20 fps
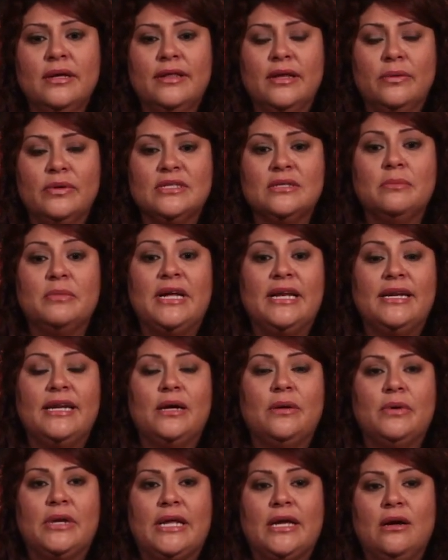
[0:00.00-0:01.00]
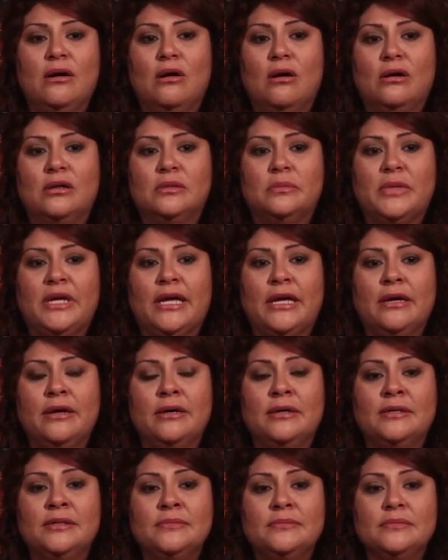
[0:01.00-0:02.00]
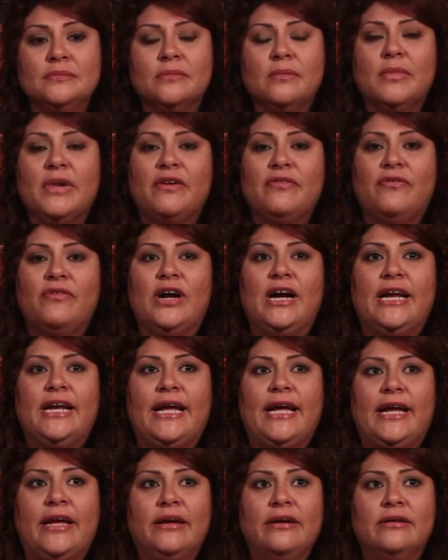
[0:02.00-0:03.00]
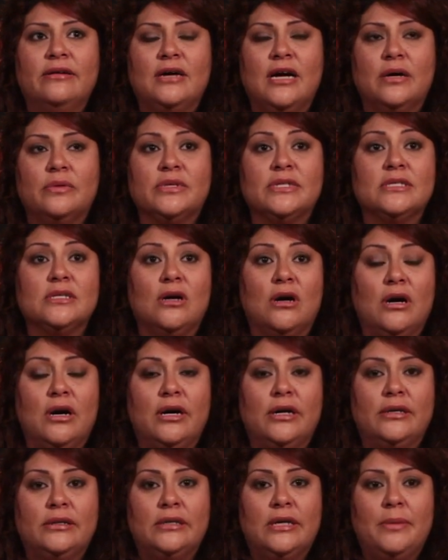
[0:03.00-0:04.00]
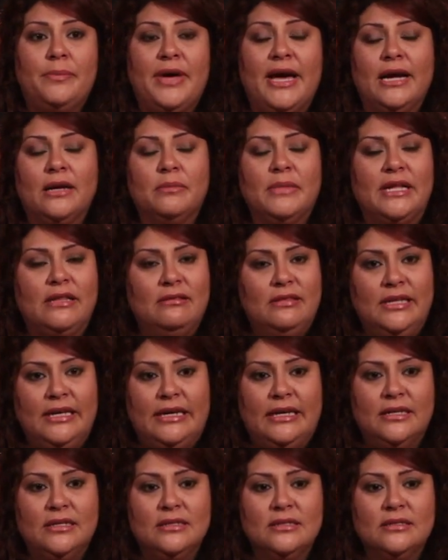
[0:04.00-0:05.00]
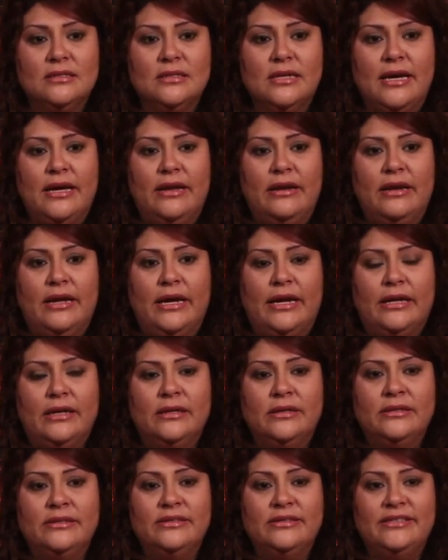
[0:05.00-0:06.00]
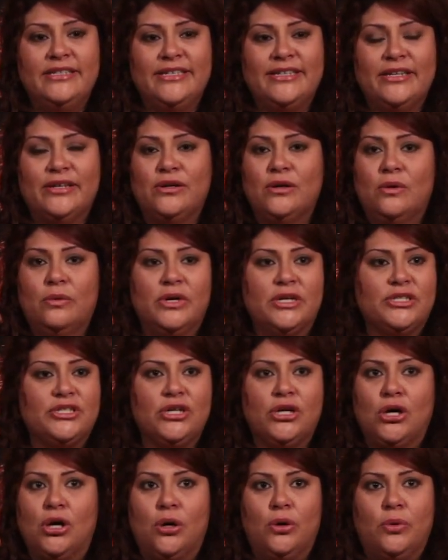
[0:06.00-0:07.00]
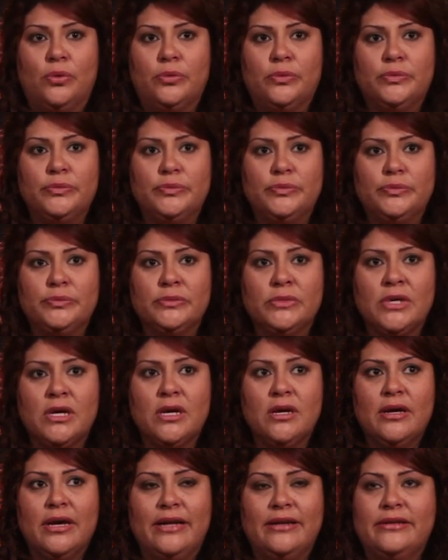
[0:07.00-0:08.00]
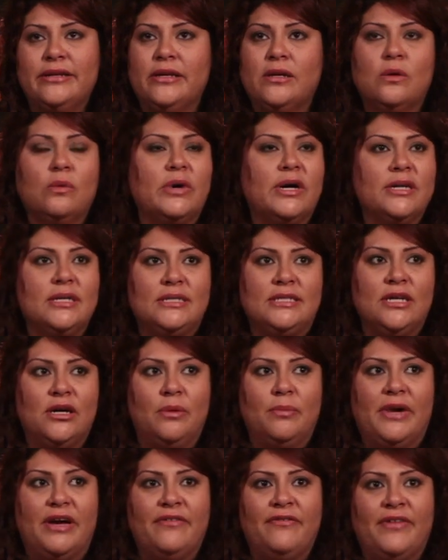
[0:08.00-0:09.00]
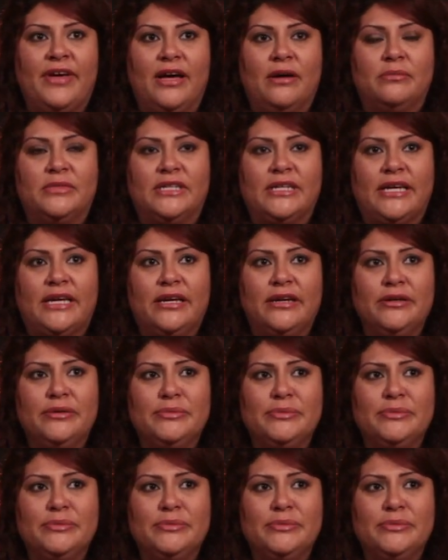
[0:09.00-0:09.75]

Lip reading: That was a Monday when he called me. By Friday, I was gone. I packed my things and I didn't know where to go. I didn't want to tell my family.